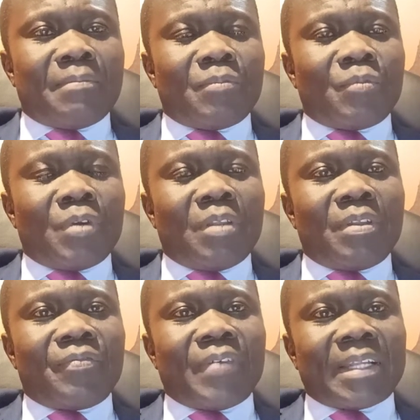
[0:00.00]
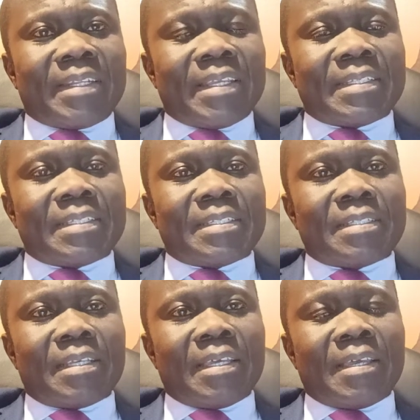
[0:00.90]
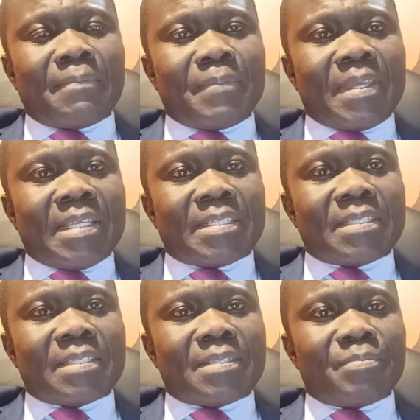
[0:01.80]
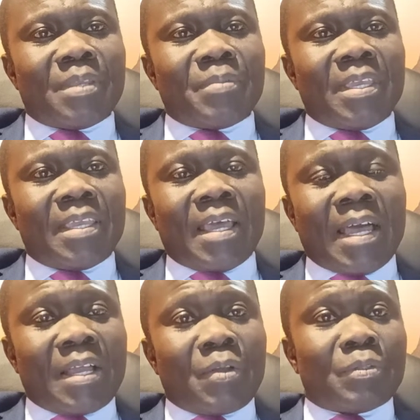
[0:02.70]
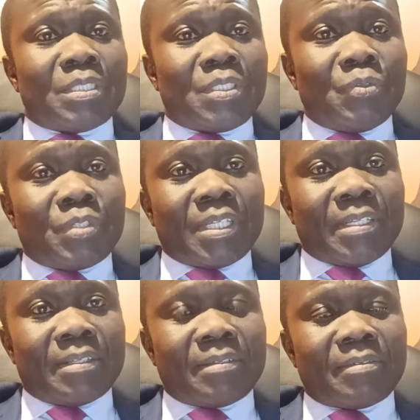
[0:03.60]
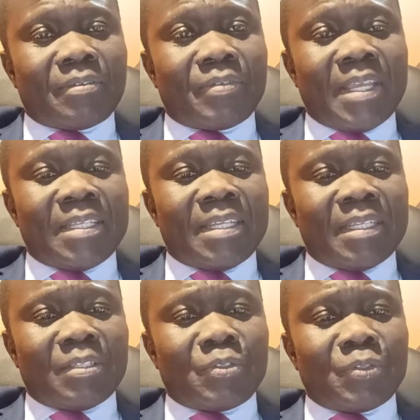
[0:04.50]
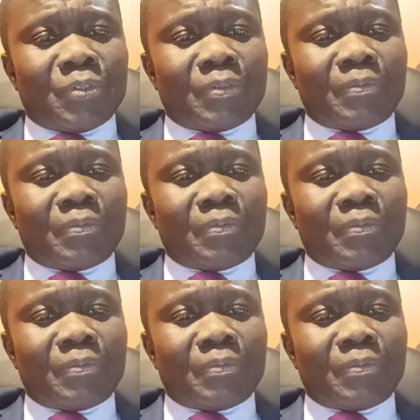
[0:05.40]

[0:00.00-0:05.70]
One of the factors is maybe our constitution of 1992,